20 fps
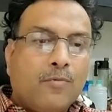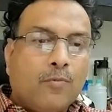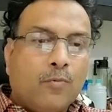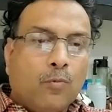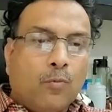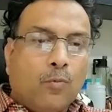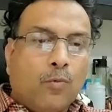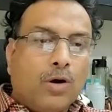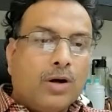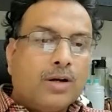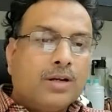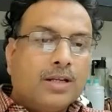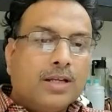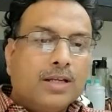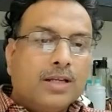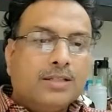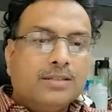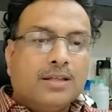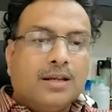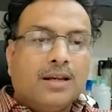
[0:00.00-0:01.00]
What
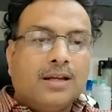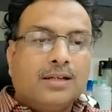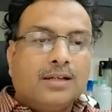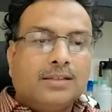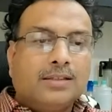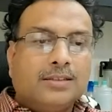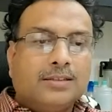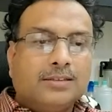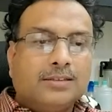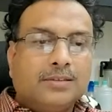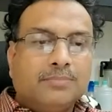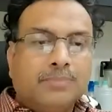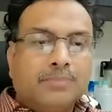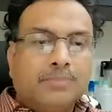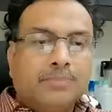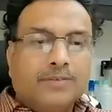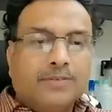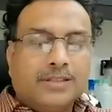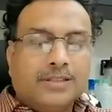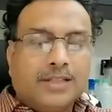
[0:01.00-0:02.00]
is the relationship
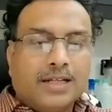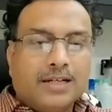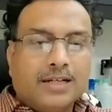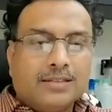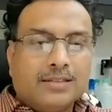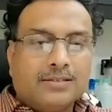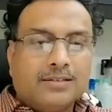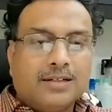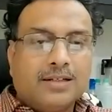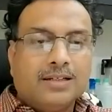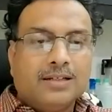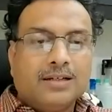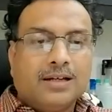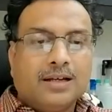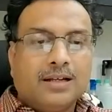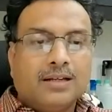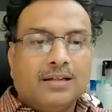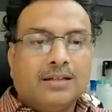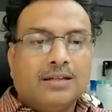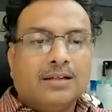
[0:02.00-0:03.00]
between genetic screening
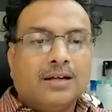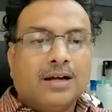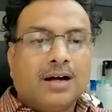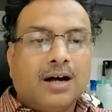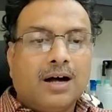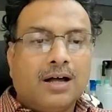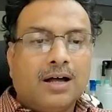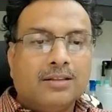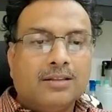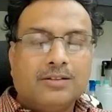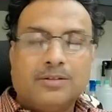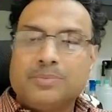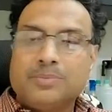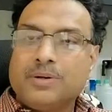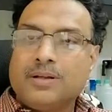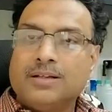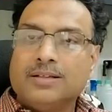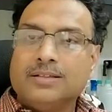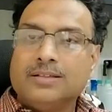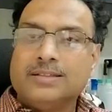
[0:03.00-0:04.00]
and
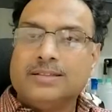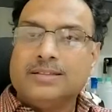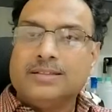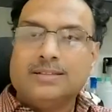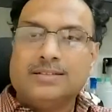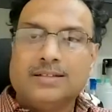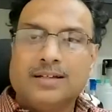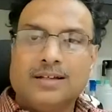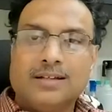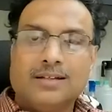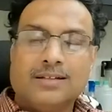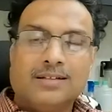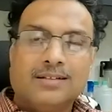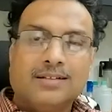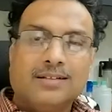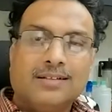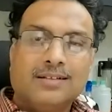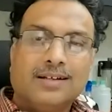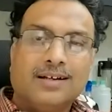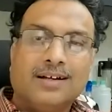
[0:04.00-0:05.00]
anthropology? These are
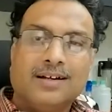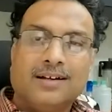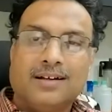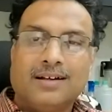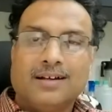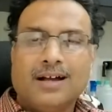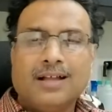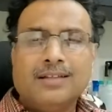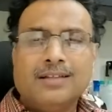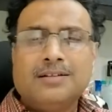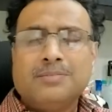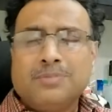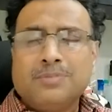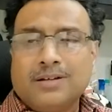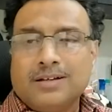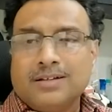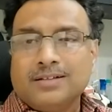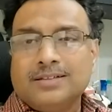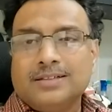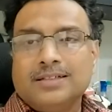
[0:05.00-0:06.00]

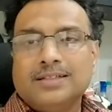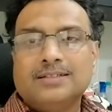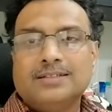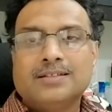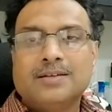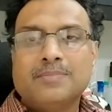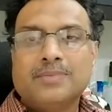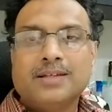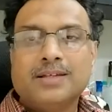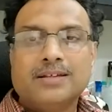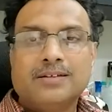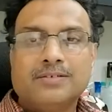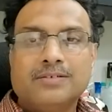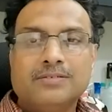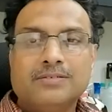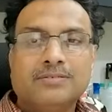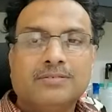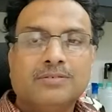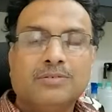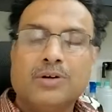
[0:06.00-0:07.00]
anthropology is something
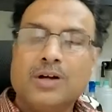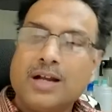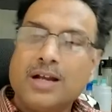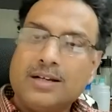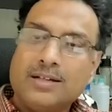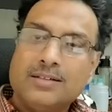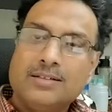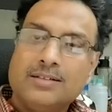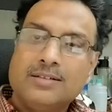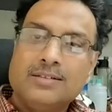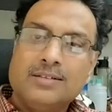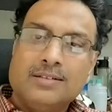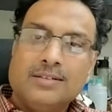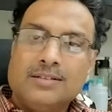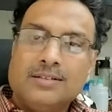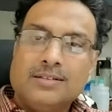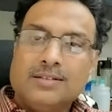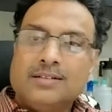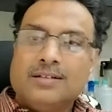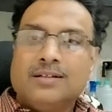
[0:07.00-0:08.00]
you look at.
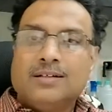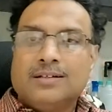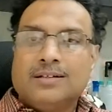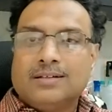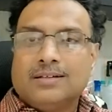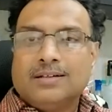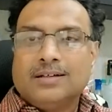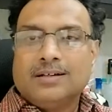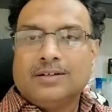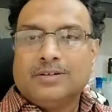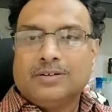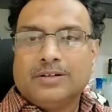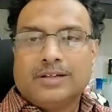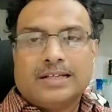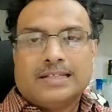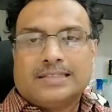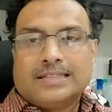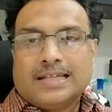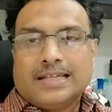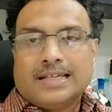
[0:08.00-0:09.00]
You
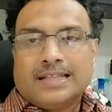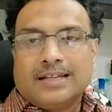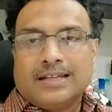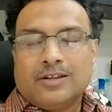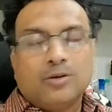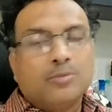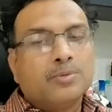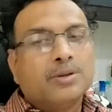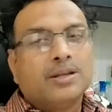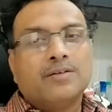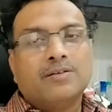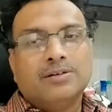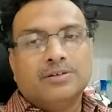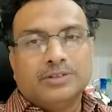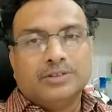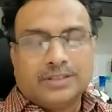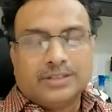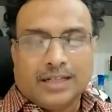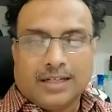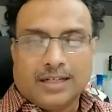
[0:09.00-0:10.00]
can say that human
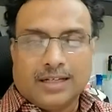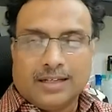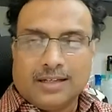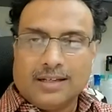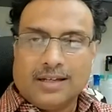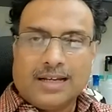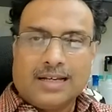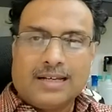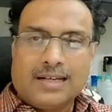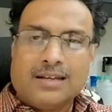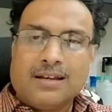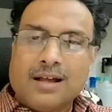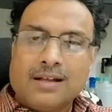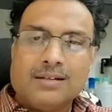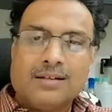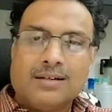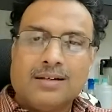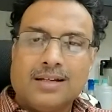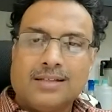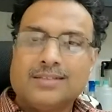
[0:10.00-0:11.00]
evolution. It's not
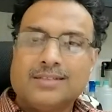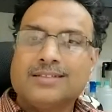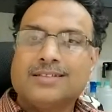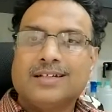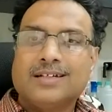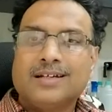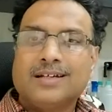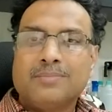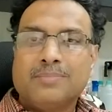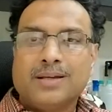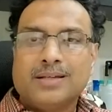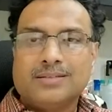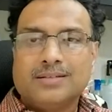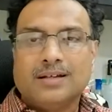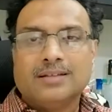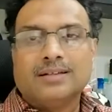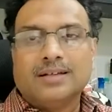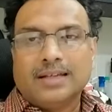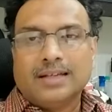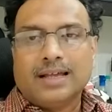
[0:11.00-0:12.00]
necessarily based on
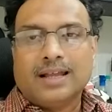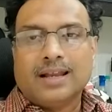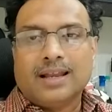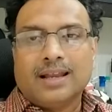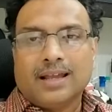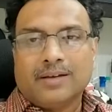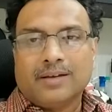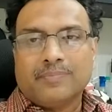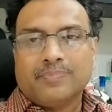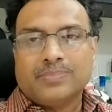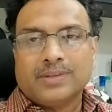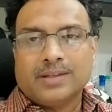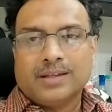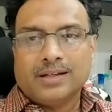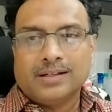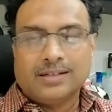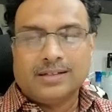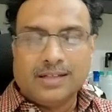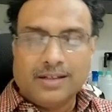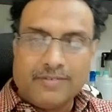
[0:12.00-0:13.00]
the DNA.
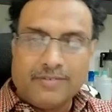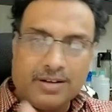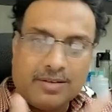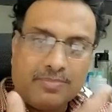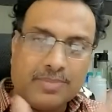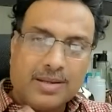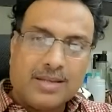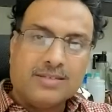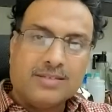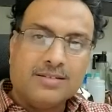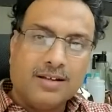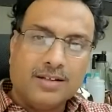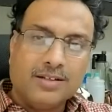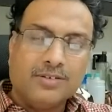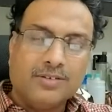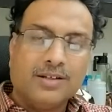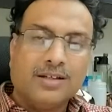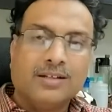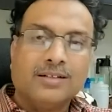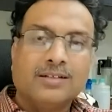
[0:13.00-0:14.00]
It even based on
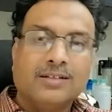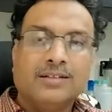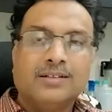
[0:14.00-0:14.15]
the